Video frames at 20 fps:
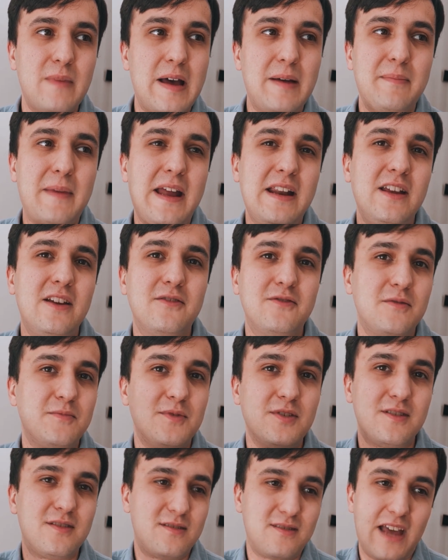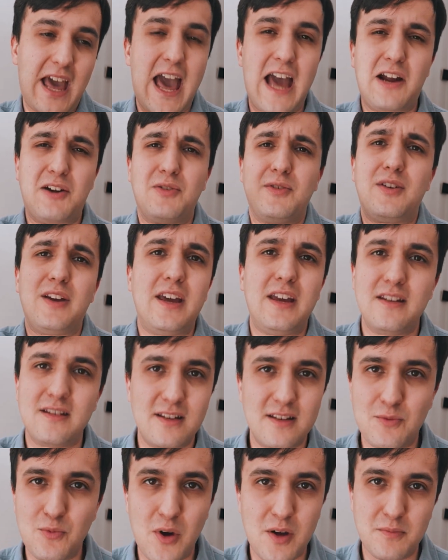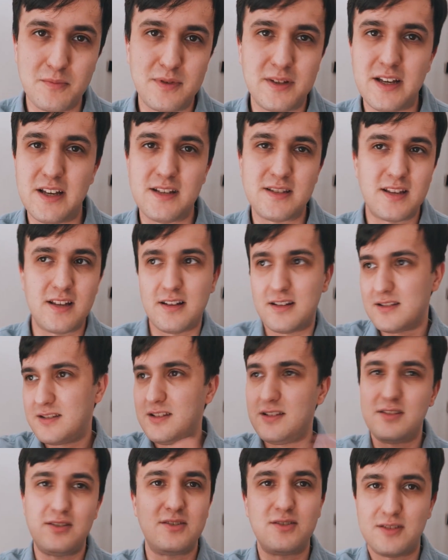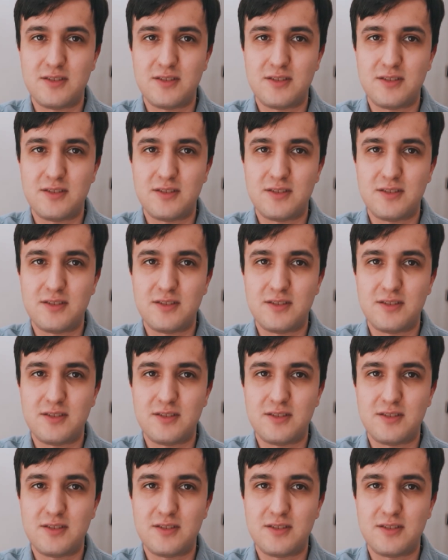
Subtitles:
many of them just aggregate in one place and it's easier